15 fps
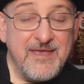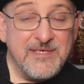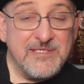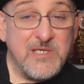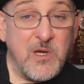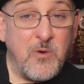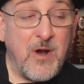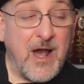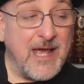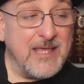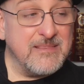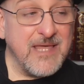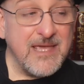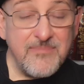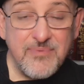So I
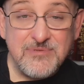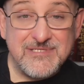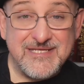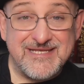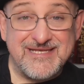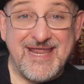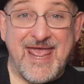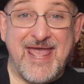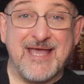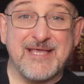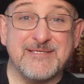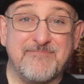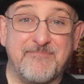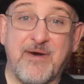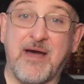labeled it
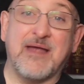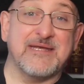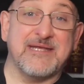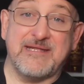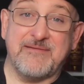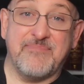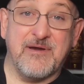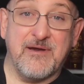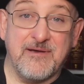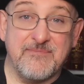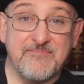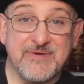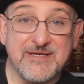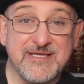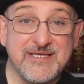as botany
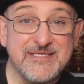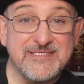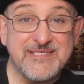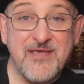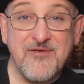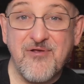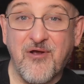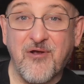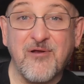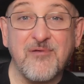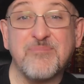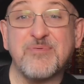punk because there are